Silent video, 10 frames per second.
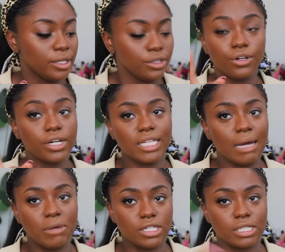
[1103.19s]
you don't need
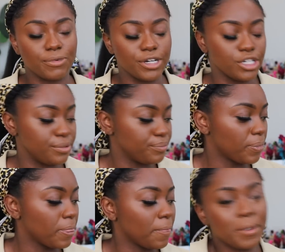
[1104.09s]
that much inspiration,
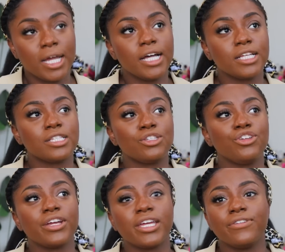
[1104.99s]
because
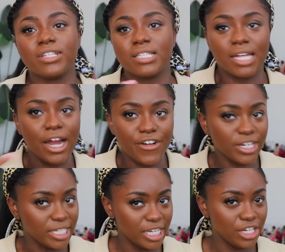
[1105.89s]
your gift is
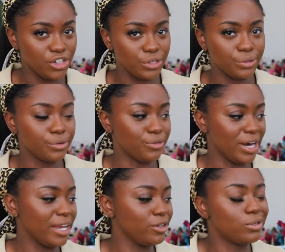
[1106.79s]
inherently in you,
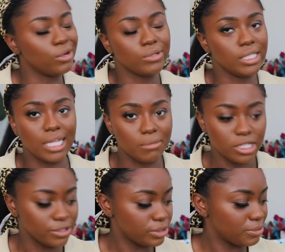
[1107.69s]
right? You don't need that
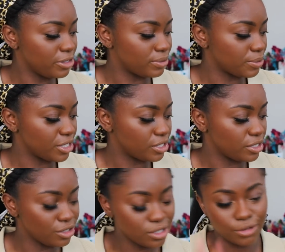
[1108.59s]
much inspiration,
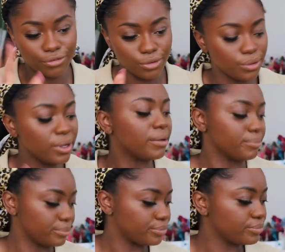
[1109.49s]
just a few.
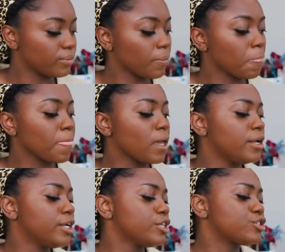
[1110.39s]

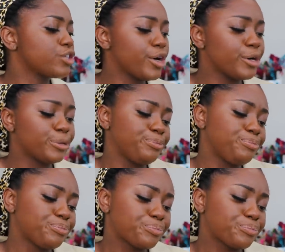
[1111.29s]
So